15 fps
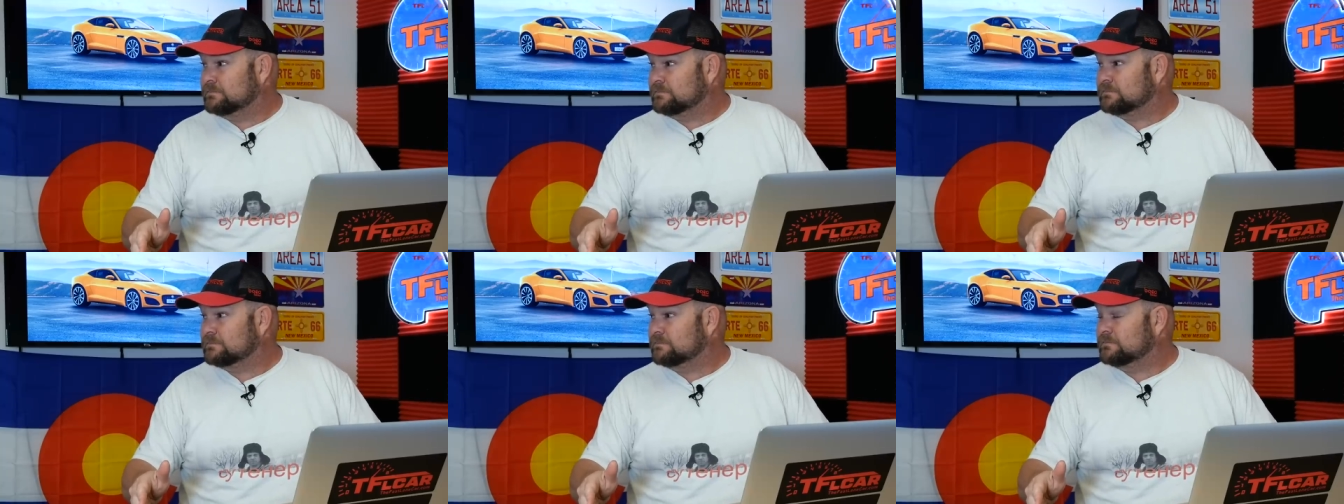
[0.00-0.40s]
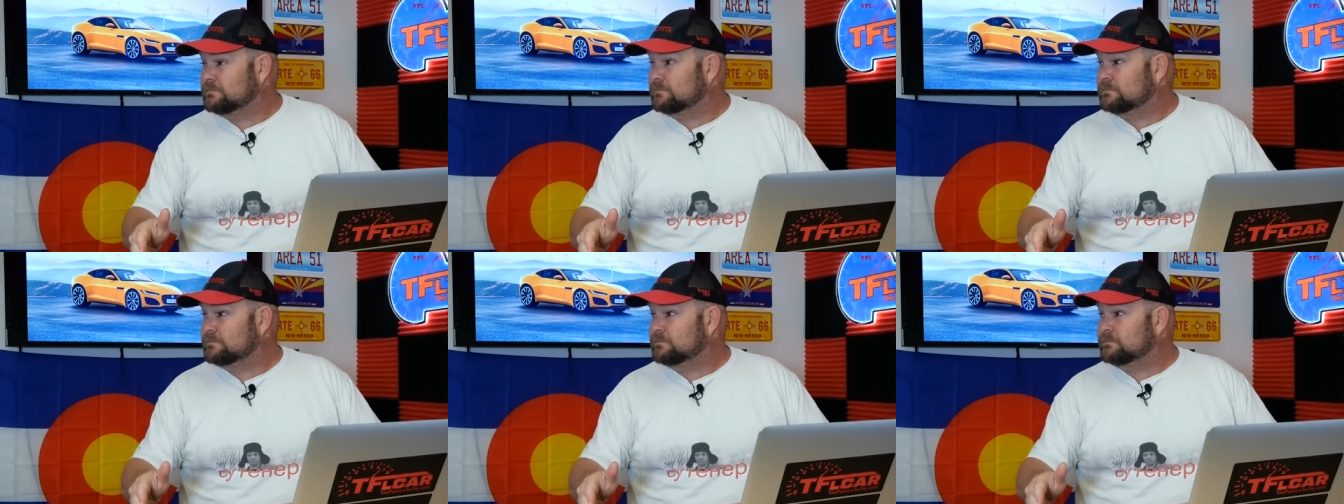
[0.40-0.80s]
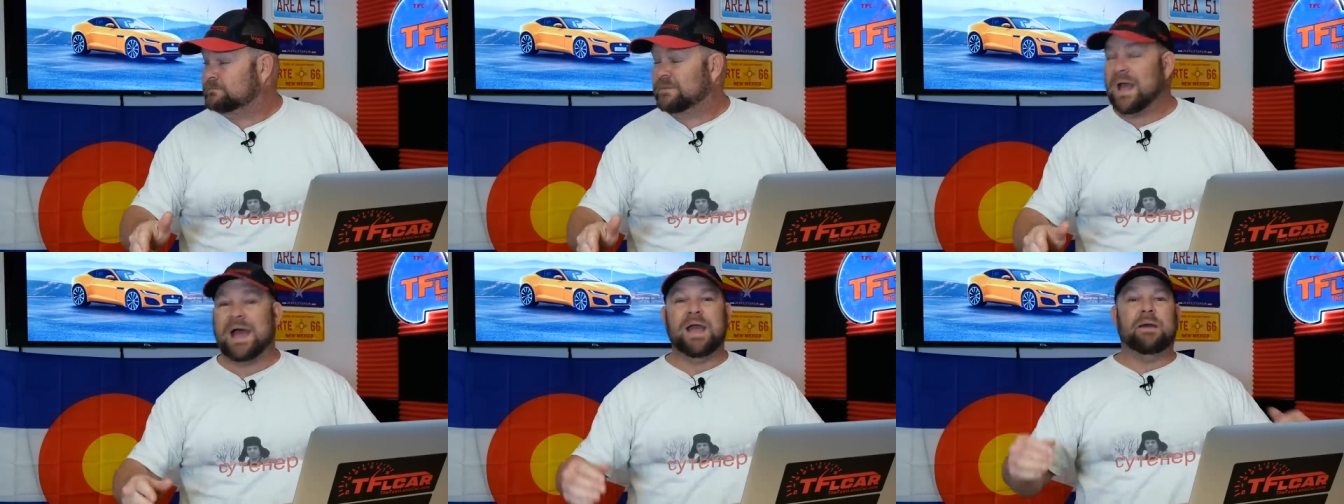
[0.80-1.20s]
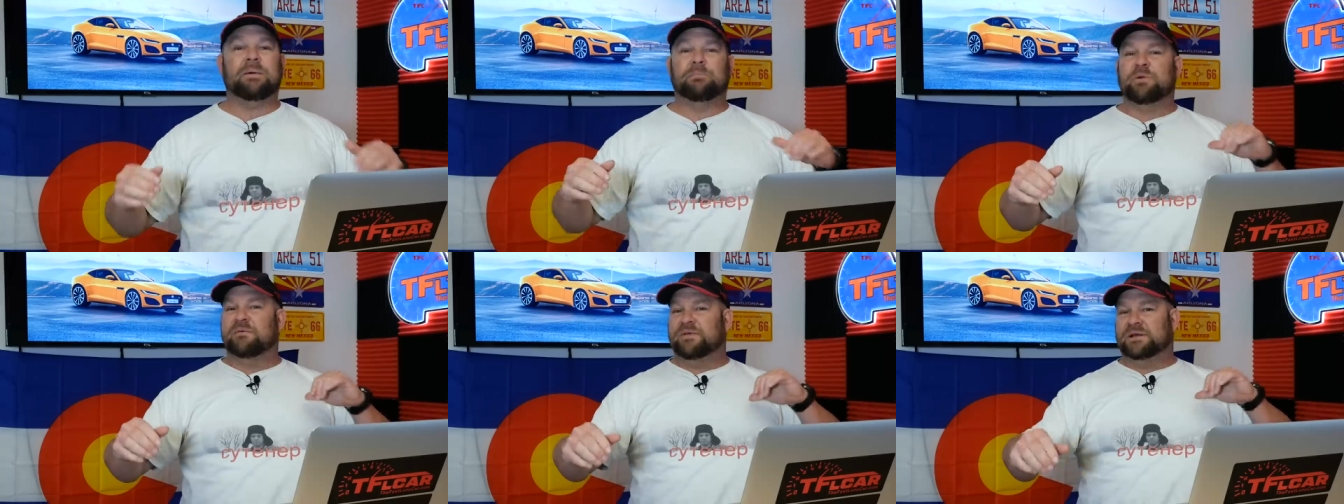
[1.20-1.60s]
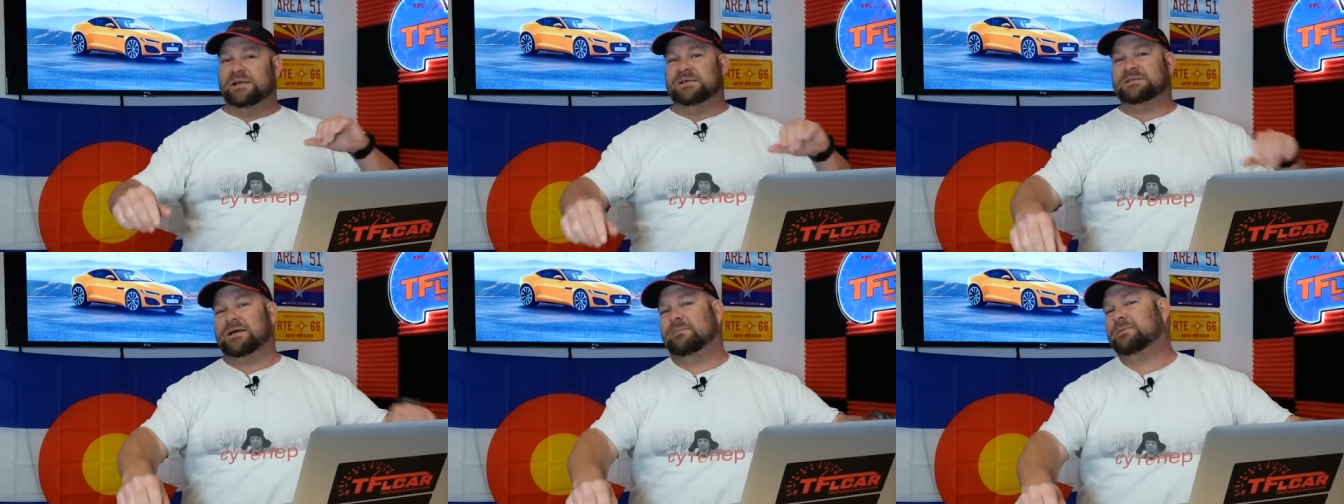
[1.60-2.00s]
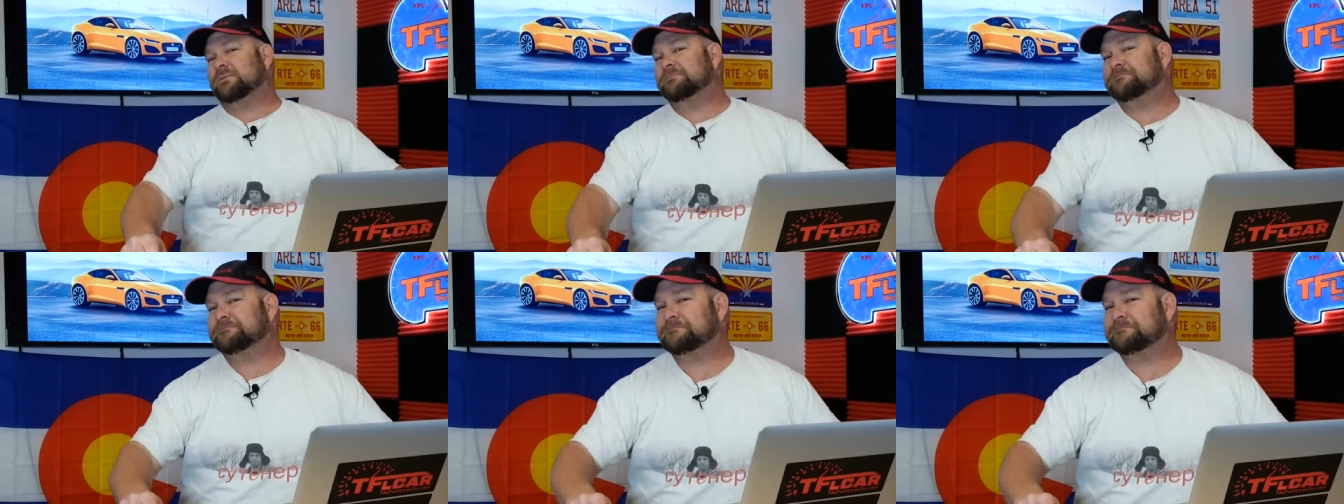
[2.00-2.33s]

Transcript: example of that, Nathan. I am a perfect example. He is.